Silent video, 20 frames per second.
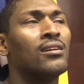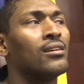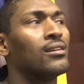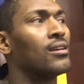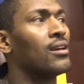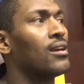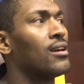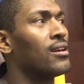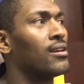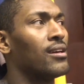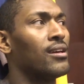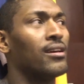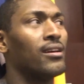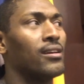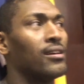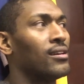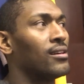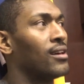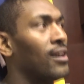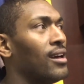
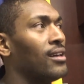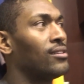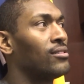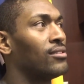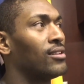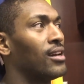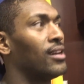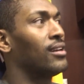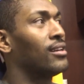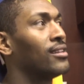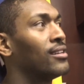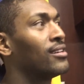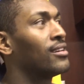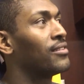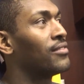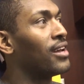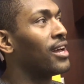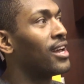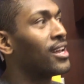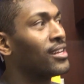Yeah, I'd do that
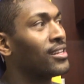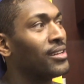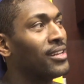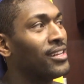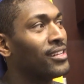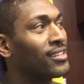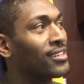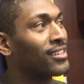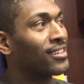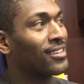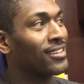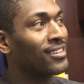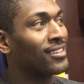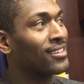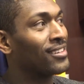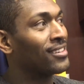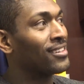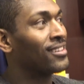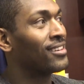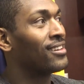if I had
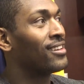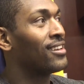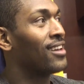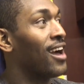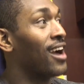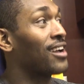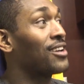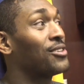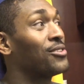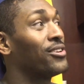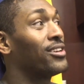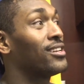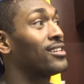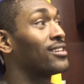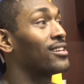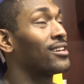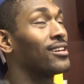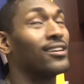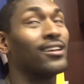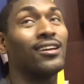anything. I could do
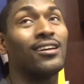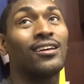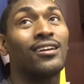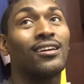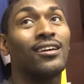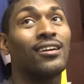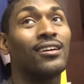anything.